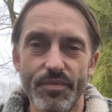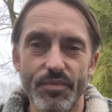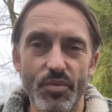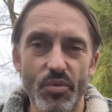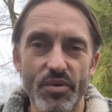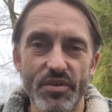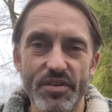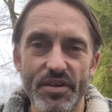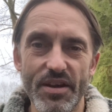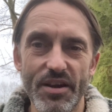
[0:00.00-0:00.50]

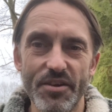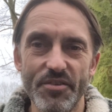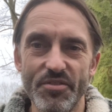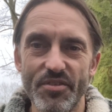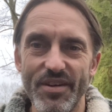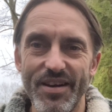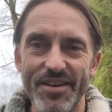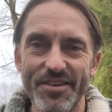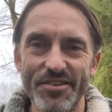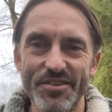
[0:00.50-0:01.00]
want to go
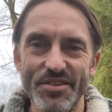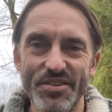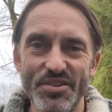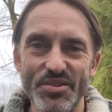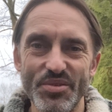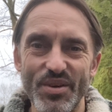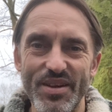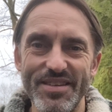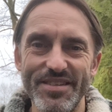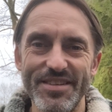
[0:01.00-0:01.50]
for
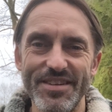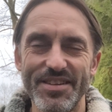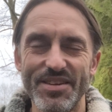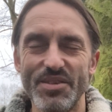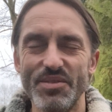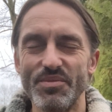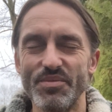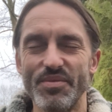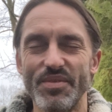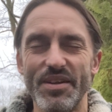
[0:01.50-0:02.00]
120
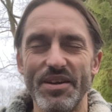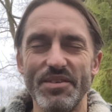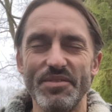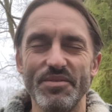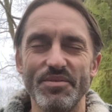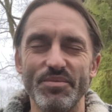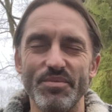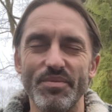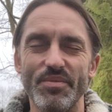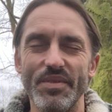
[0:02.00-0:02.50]
then
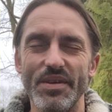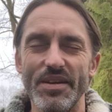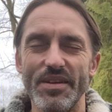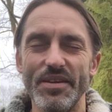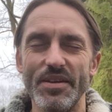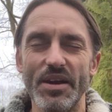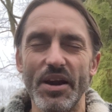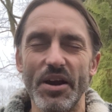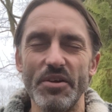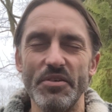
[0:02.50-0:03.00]
then
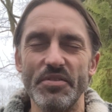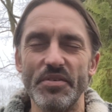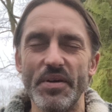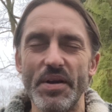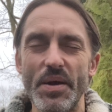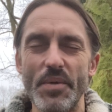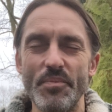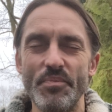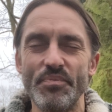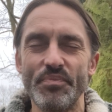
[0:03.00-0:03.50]
you go for
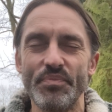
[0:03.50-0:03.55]
it